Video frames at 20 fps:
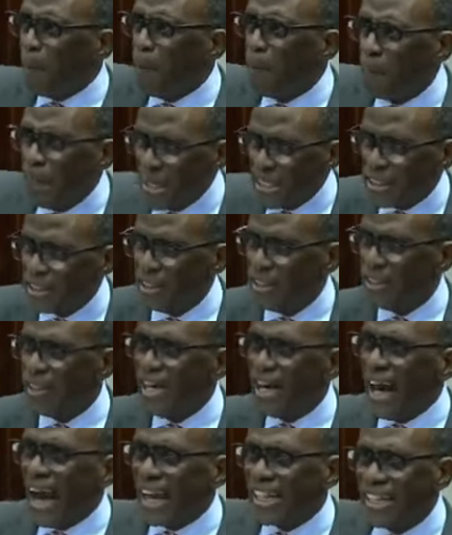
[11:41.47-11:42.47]
beaten
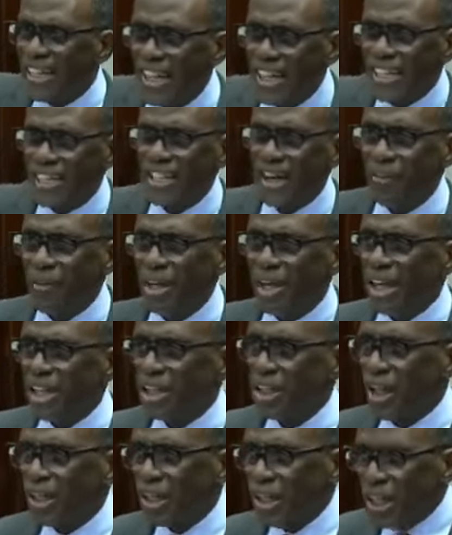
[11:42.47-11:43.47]
at the next general
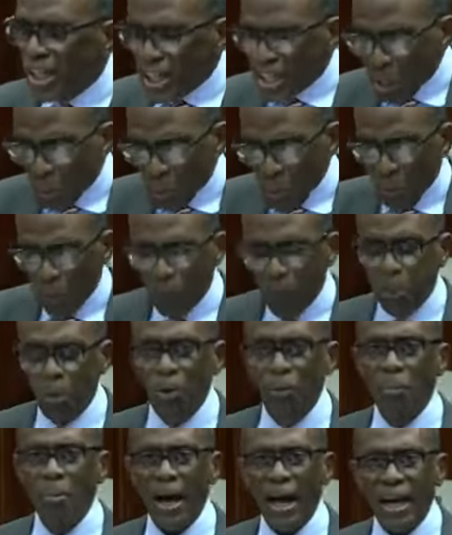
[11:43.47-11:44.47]
election, they would
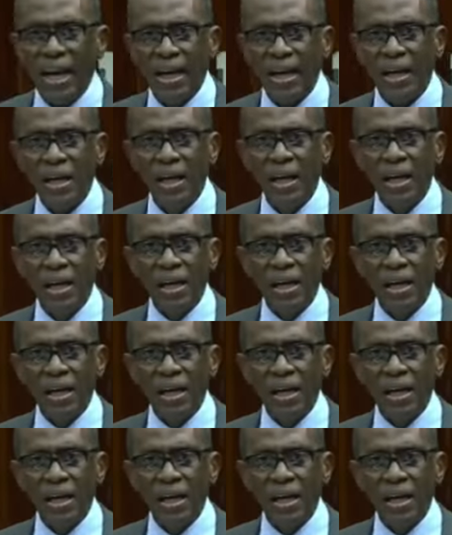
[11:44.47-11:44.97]
pull back.